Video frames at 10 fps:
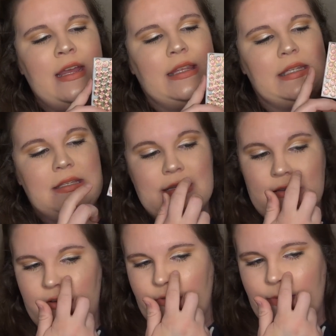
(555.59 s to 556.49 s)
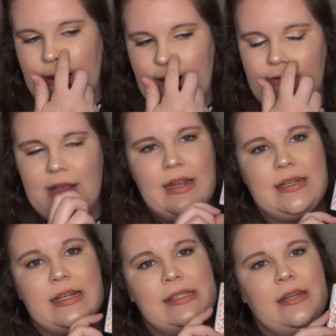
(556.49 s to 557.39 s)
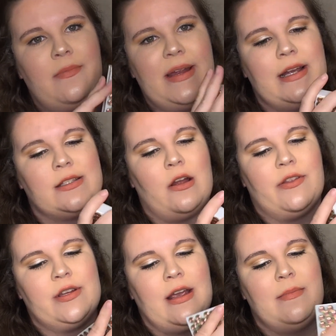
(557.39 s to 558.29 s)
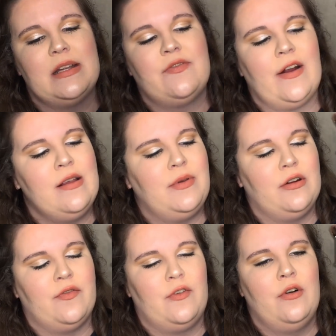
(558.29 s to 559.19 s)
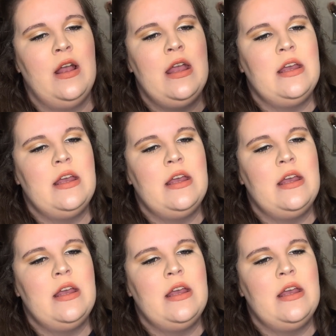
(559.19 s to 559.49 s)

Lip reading: This is a newer palette. It does sit on my desk all the time. It's very beautiful.